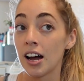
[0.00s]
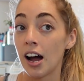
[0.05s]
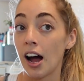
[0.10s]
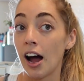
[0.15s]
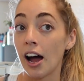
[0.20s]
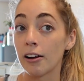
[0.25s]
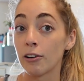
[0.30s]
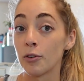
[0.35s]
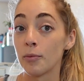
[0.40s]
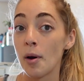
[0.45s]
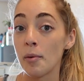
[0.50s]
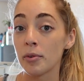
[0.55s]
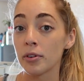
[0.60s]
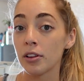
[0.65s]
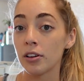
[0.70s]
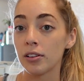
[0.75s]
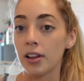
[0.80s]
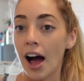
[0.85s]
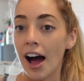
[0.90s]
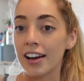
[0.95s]
I remember
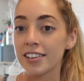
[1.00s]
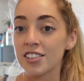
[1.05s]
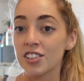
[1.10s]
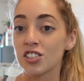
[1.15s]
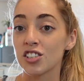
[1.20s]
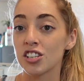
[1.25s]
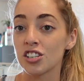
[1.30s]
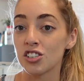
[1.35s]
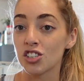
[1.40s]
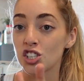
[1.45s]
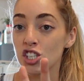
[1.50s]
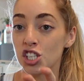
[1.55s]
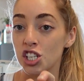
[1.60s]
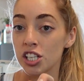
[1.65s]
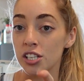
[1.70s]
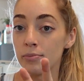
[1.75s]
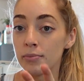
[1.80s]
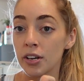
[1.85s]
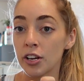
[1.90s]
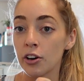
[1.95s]
the last
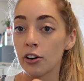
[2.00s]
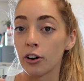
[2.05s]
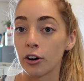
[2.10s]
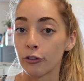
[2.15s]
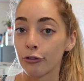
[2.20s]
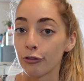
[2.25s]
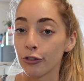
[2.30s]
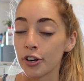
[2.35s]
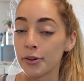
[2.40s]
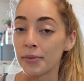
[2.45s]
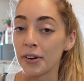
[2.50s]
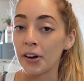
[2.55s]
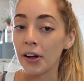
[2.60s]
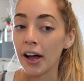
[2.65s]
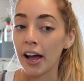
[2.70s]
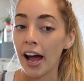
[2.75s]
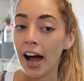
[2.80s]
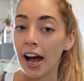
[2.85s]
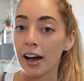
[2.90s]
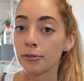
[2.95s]
cheat meal or free meal
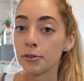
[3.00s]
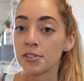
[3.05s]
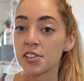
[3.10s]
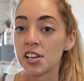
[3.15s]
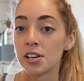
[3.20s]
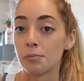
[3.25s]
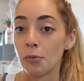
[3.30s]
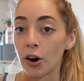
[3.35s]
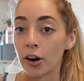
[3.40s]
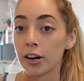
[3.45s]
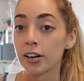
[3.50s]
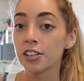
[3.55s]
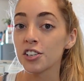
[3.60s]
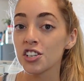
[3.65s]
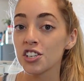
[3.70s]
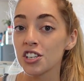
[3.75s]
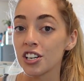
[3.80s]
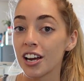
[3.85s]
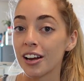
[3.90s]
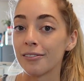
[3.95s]
I had was in
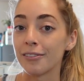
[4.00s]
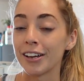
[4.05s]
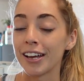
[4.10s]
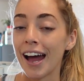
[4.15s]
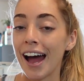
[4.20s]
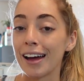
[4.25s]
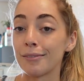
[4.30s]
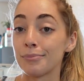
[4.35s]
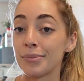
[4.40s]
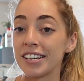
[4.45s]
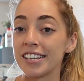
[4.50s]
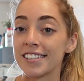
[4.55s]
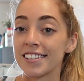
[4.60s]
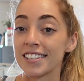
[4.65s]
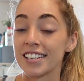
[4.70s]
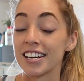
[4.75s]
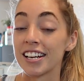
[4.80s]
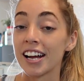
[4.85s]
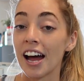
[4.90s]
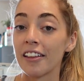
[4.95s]
March, and we had
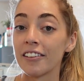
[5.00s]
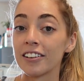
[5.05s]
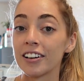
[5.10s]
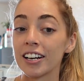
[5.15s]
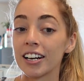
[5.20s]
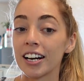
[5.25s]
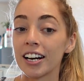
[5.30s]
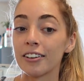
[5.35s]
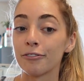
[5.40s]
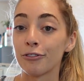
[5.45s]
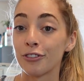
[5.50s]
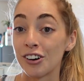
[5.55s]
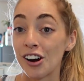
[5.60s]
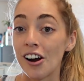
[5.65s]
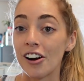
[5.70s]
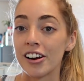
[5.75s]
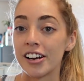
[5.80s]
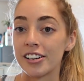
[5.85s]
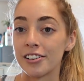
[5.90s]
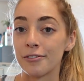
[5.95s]
pizza together for
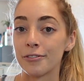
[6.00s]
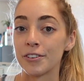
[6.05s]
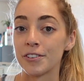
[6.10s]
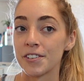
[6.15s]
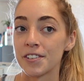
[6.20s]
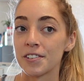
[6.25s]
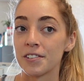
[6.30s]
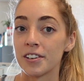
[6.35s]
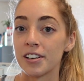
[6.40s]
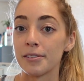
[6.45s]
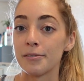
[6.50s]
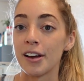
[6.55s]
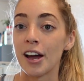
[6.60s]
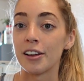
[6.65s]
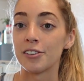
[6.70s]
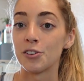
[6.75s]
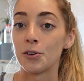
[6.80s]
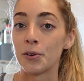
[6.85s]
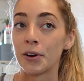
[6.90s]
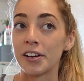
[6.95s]
our anniversary. We
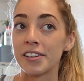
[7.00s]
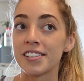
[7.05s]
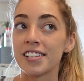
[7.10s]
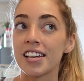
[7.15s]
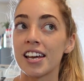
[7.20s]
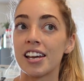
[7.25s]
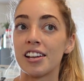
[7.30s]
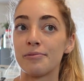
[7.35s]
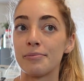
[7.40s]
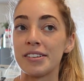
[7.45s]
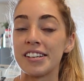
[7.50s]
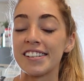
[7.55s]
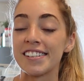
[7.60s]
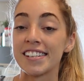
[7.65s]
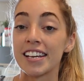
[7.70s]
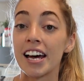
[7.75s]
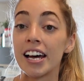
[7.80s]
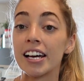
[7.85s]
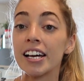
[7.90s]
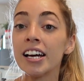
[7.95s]
had donuts and
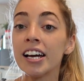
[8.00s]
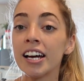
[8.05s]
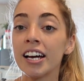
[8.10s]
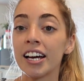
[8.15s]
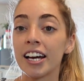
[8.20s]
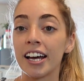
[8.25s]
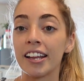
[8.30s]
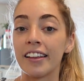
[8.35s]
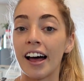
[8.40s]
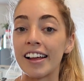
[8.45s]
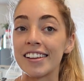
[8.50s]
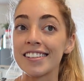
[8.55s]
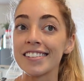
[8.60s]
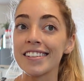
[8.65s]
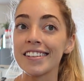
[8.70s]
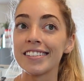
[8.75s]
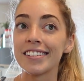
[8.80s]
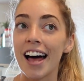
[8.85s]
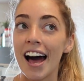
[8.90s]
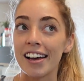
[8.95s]
pizza, and that's
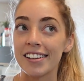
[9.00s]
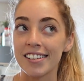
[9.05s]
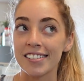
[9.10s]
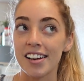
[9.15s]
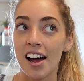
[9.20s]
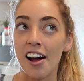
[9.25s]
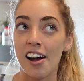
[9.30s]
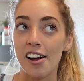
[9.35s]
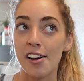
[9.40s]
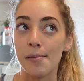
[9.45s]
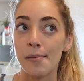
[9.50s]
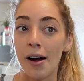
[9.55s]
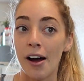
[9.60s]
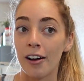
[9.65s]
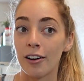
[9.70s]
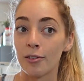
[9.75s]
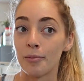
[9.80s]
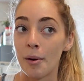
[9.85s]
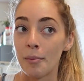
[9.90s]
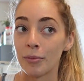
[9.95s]
the last time
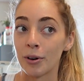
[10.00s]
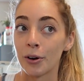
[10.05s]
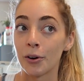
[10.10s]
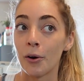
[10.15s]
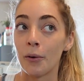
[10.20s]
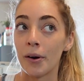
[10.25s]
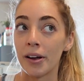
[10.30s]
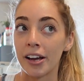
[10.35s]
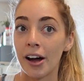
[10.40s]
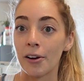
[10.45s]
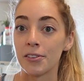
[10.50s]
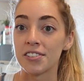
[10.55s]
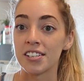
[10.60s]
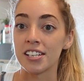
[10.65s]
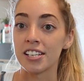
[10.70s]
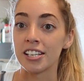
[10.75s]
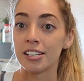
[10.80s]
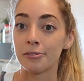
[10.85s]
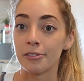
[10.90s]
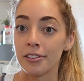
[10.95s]
I remember going out
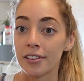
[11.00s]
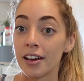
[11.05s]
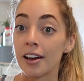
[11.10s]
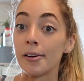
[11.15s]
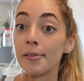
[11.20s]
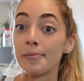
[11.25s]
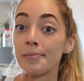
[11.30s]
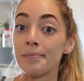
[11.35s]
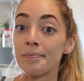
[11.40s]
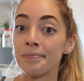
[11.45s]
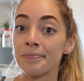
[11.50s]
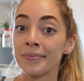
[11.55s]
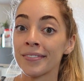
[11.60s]
to eat with him.